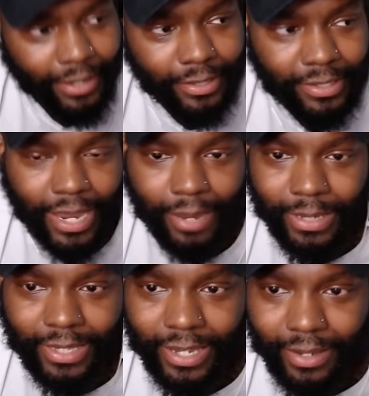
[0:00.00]
the same
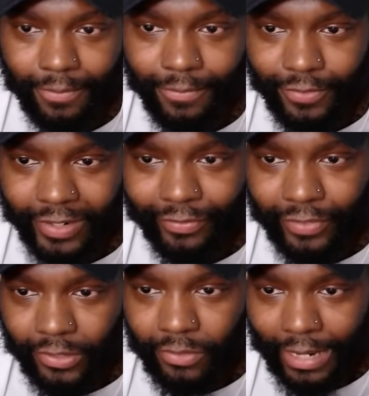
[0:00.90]
as him for the
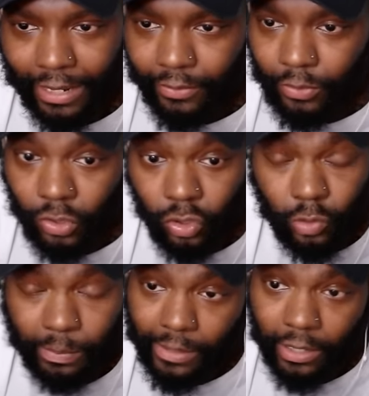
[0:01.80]
first round. It was
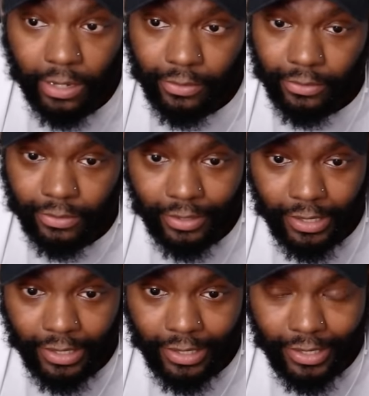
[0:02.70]
super close.
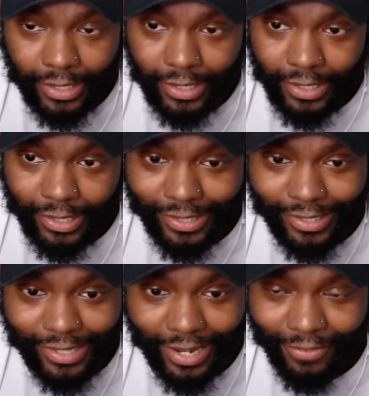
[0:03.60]
The
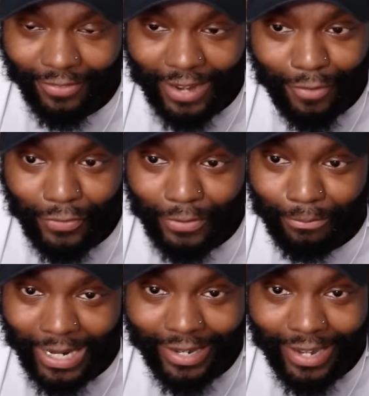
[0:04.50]
second round, for
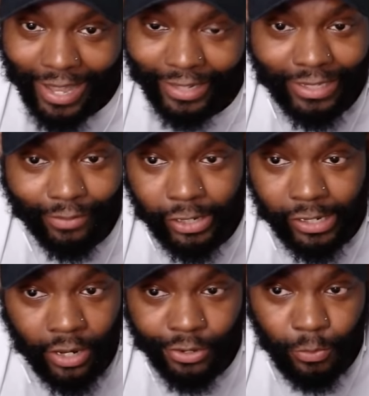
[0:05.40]
me,
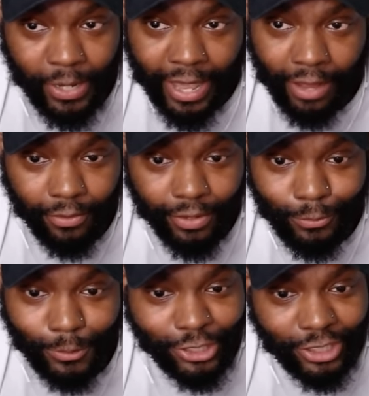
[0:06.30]
negativity gonna win out. It
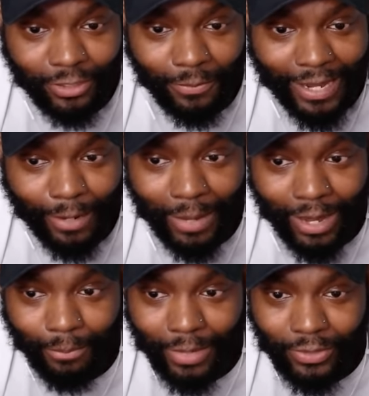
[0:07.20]
was just the right
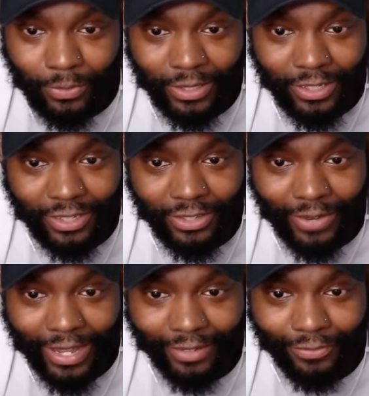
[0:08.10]
amount mixed with just the
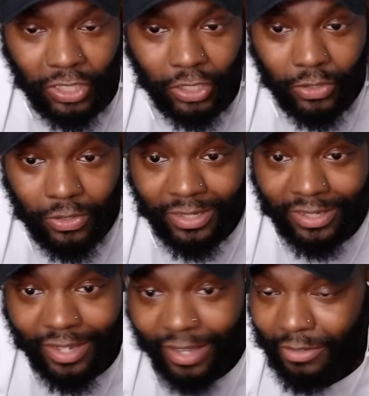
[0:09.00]
right of flows,
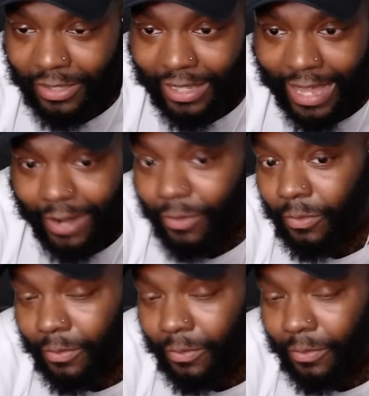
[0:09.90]
and it was a lot of